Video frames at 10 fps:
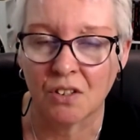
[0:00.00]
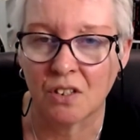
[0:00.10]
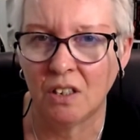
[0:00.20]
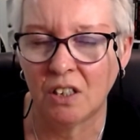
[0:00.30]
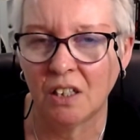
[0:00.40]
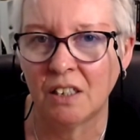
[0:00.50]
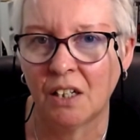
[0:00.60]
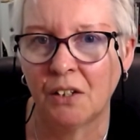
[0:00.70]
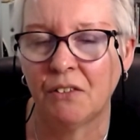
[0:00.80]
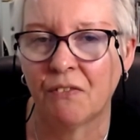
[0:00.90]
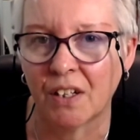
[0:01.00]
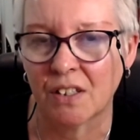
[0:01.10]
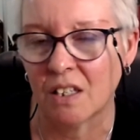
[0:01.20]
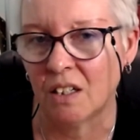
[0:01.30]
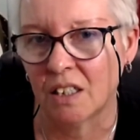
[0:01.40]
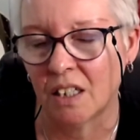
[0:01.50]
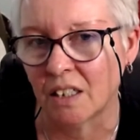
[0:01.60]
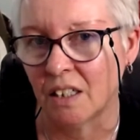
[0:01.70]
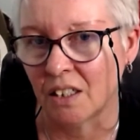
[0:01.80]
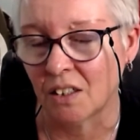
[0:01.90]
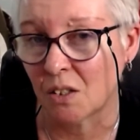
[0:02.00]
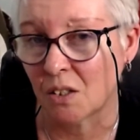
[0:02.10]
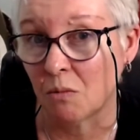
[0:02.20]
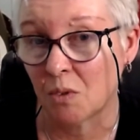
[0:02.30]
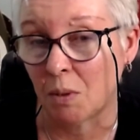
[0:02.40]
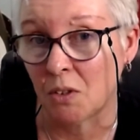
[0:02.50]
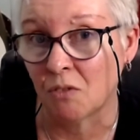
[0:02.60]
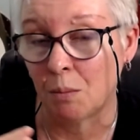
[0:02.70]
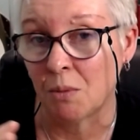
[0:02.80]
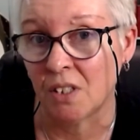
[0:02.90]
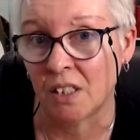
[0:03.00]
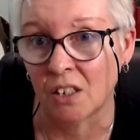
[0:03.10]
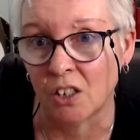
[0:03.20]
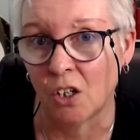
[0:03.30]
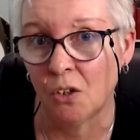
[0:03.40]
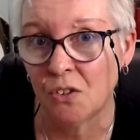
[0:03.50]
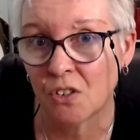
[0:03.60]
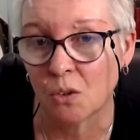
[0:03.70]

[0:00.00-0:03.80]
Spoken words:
So you don't know if that's like supposed to represent a ghost